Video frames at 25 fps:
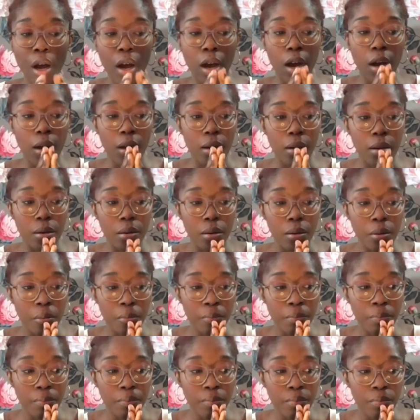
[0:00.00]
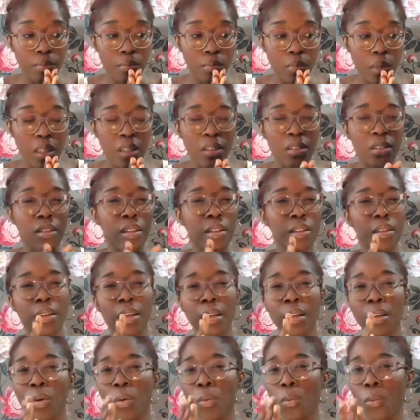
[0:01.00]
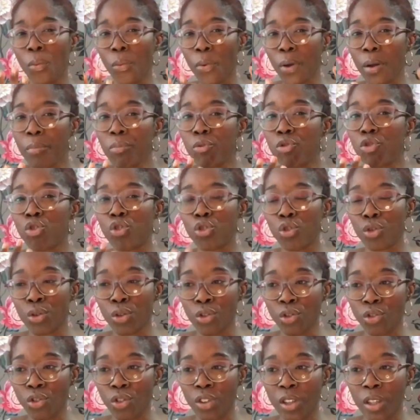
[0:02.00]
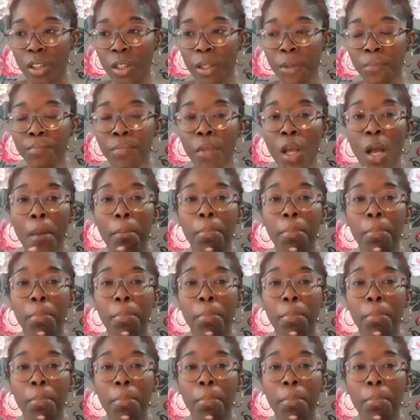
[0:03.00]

It's like a ribbed jersey,